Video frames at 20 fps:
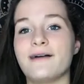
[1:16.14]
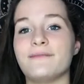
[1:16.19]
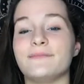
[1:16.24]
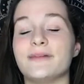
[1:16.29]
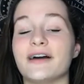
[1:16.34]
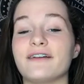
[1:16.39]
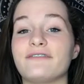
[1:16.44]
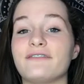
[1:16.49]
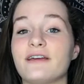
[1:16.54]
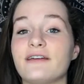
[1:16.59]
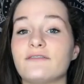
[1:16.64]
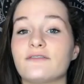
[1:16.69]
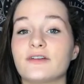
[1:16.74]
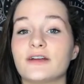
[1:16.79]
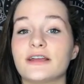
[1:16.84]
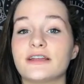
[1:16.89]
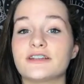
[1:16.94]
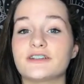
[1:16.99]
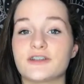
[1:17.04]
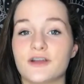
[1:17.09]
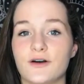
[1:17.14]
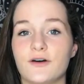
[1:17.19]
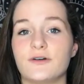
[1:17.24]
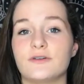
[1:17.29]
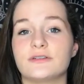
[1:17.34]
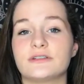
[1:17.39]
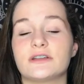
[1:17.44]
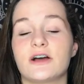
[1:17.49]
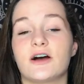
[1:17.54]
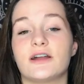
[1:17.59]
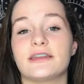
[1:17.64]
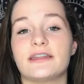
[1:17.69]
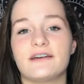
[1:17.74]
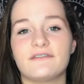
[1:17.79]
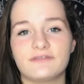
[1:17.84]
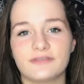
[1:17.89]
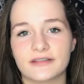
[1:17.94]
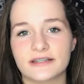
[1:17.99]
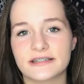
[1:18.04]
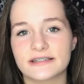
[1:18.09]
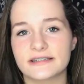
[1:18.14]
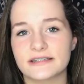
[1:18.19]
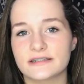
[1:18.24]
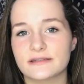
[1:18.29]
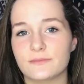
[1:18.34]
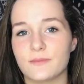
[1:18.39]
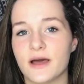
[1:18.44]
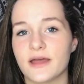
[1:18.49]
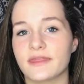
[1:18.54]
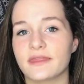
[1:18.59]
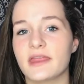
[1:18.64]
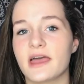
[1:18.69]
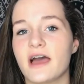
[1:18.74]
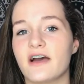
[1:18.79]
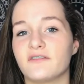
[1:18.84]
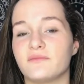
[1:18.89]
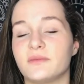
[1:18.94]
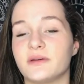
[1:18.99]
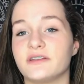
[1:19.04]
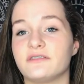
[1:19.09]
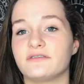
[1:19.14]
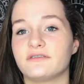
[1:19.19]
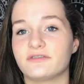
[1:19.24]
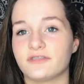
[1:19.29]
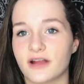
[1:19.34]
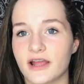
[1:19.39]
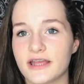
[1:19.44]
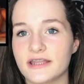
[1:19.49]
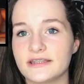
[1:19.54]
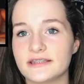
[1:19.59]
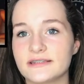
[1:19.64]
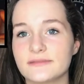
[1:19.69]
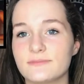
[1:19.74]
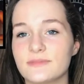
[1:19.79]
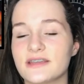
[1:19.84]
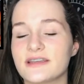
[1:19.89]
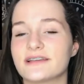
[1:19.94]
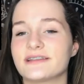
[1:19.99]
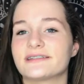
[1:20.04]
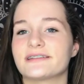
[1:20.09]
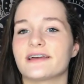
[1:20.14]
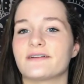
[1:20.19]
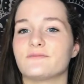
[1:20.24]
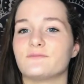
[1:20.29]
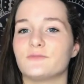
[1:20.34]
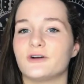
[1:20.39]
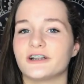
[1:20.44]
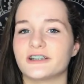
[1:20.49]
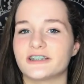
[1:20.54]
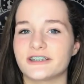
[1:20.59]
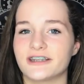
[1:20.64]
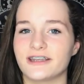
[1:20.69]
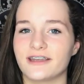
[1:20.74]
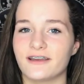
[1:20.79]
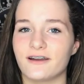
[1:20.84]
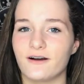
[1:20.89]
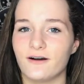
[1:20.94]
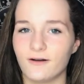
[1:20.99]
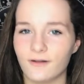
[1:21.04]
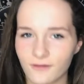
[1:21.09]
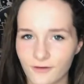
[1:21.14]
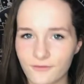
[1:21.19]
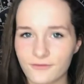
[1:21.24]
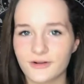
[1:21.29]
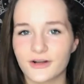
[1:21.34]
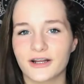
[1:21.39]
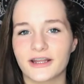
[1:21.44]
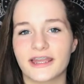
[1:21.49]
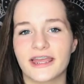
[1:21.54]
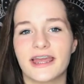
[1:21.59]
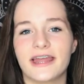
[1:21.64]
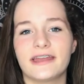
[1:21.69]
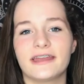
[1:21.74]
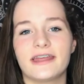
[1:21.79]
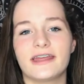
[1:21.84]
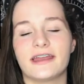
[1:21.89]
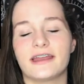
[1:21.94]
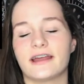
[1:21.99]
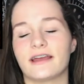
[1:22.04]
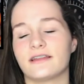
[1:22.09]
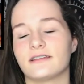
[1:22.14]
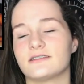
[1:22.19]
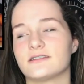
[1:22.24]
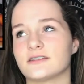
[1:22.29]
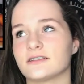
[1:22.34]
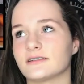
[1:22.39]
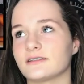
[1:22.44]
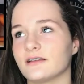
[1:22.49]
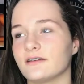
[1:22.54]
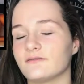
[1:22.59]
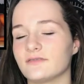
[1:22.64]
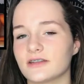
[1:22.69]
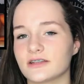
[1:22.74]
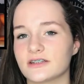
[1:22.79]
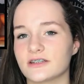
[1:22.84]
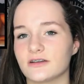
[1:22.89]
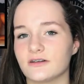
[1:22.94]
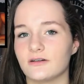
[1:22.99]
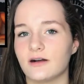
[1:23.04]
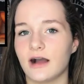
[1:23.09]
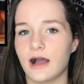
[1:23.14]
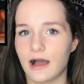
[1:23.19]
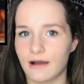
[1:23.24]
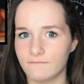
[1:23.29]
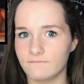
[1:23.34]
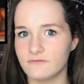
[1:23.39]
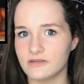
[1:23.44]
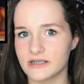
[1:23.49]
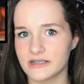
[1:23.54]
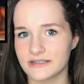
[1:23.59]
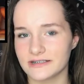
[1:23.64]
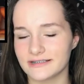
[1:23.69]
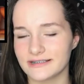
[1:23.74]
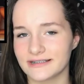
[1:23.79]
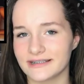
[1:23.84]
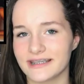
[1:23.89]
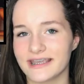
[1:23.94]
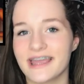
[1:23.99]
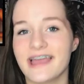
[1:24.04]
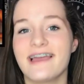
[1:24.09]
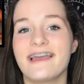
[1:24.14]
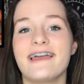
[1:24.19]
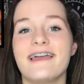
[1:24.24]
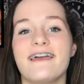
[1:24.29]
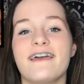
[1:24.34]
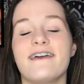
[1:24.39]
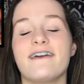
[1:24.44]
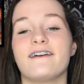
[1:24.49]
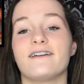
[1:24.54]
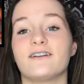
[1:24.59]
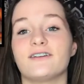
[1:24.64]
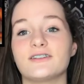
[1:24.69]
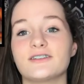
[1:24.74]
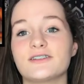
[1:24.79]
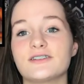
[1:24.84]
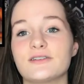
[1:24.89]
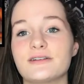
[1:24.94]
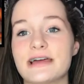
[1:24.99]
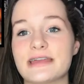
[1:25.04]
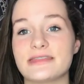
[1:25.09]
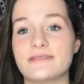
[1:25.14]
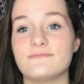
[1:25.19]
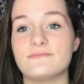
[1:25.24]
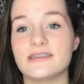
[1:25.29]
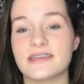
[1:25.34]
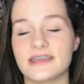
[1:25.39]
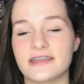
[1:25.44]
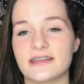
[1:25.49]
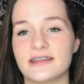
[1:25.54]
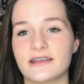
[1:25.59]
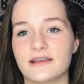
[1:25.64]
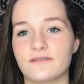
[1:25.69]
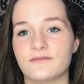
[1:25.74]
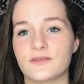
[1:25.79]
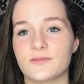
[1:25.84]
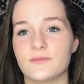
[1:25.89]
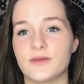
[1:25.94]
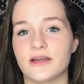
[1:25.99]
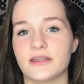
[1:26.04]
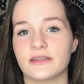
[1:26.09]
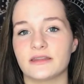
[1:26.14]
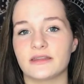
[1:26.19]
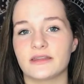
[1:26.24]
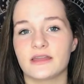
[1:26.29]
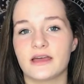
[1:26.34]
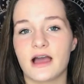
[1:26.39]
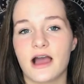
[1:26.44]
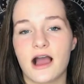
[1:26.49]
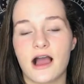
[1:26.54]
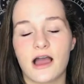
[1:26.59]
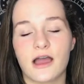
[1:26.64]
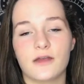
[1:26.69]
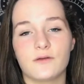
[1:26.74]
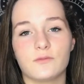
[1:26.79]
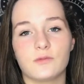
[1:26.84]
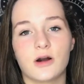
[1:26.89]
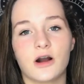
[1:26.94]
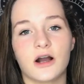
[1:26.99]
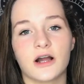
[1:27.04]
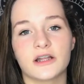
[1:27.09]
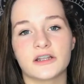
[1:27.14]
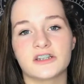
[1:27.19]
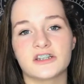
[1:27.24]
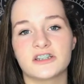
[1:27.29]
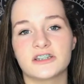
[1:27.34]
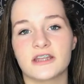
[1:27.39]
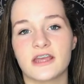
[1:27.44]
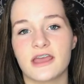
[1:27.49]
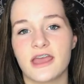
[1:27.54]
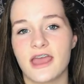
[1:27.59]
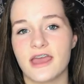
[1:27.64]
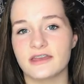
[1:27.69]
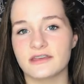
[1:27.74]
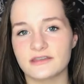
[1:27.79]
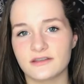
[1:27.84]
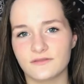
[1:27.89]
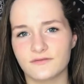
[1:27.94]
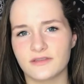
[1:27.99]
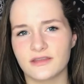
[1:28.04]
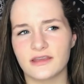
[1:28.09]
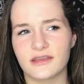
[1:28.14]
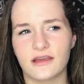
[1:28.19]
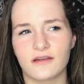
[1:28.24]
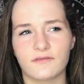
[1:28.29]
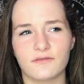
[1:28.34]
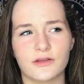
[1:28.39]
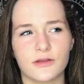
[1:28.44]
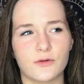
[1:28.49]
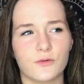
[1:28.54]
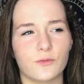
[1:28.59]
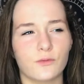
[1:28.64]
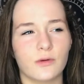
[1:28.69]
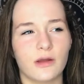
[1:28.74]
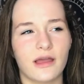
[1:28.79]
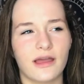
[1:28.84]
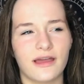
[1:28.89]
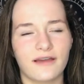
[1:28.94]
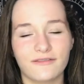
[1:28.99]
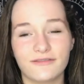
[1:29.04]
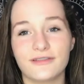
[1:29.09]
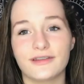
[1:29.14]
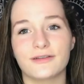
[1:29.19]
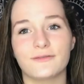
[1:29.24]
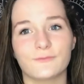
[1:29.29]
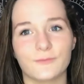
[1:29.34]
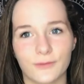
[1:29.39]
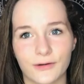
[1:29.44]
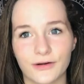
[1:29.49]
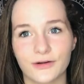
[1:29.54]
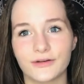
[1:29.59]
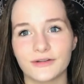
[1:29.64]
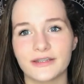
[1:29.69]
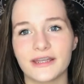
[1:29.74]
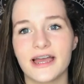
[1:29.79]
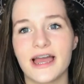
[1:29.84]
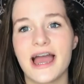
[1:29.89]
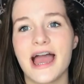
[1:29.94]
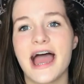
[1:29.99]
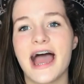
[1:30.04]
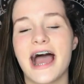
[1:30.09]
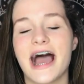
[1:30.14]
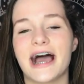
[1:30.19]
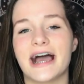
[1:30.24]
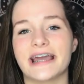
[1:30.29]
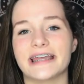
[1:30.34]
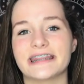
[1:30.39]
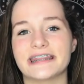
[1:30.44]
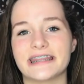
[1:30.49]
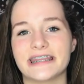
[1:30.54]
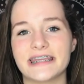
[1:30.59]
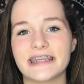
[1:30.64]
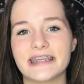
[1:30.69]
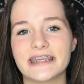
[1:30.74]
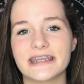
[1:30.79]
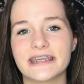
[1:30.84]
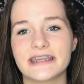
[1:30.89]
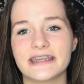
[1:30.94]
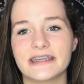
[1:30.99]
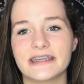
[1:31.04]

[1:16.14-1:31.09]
My favorite shows on Netflix this month have been Friends because I'm watching it all over again and I just love that show, obviously. And also at the beginning of the month, I watched End of the Effing World. I think